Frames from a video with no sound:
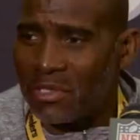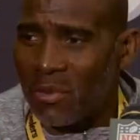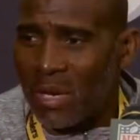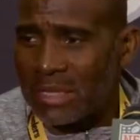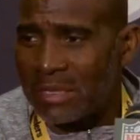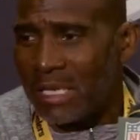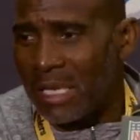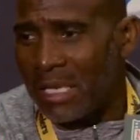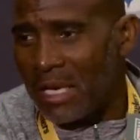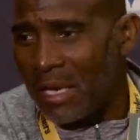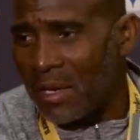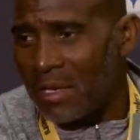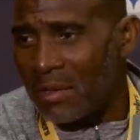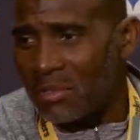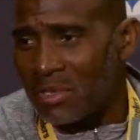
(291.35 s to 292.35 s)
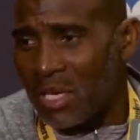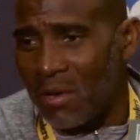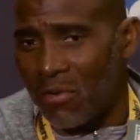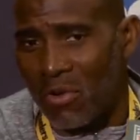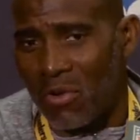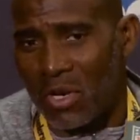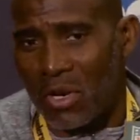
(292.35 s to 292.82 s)
you watch how they carry
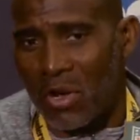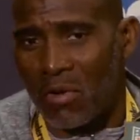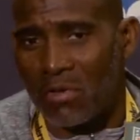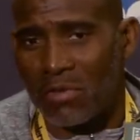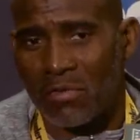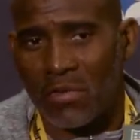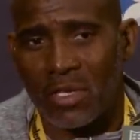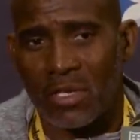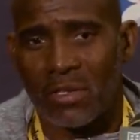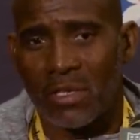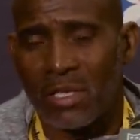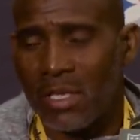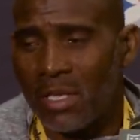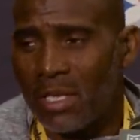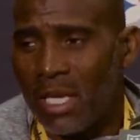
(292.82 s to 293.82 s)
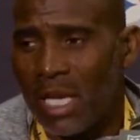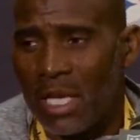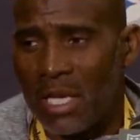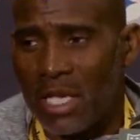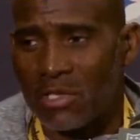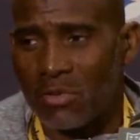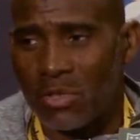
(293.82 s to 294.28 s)
themselves on and off the field,
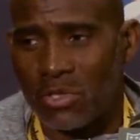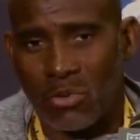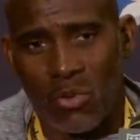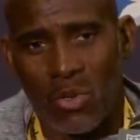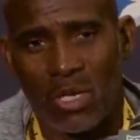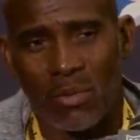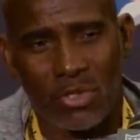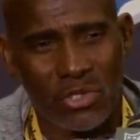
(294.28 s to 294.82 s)
and that's what you wanted.